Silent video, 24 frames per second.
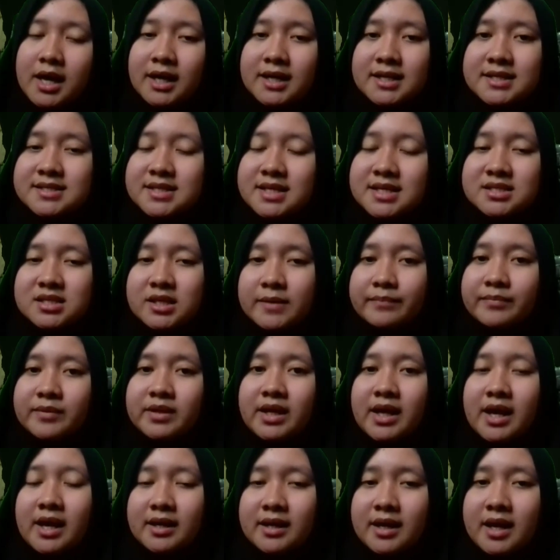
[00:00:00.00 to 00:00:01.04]
Elsa
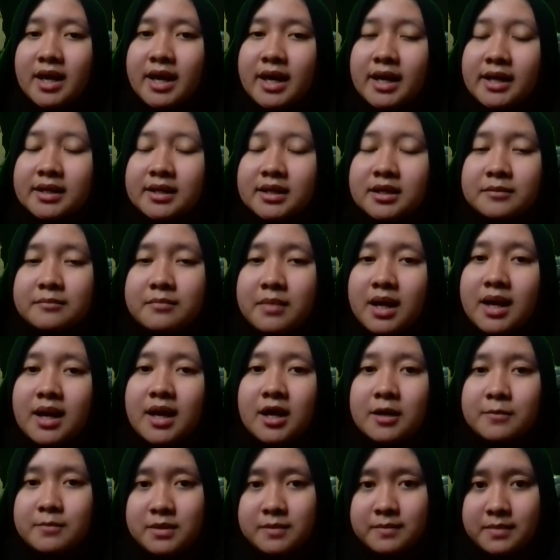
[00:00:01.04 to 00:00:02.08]
Septriana, and Iqbal
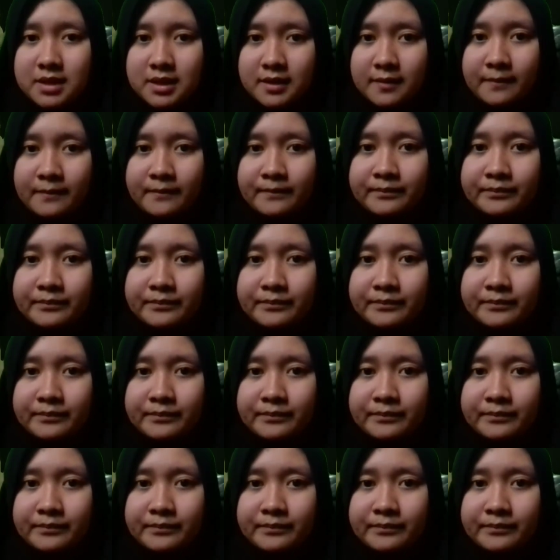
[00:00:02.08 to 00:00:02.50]
Habibi.